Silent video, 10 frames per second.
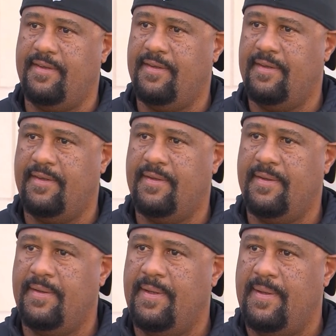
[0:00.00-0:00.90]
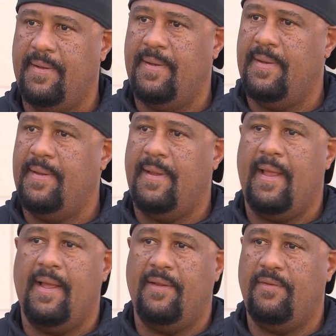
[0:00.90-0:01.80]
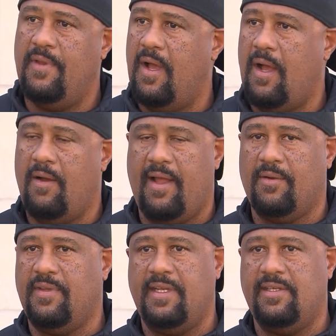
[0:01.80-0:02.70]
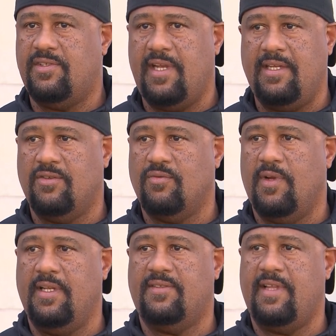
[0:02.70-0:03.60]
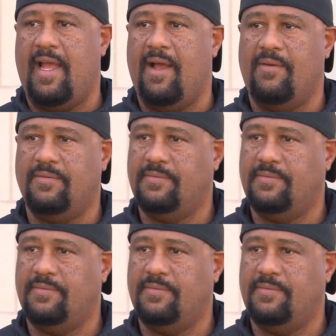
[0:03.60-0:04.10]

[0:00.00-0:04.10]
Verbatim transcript: He hasn't really changed his running style. No, I don't think he's changed his running style.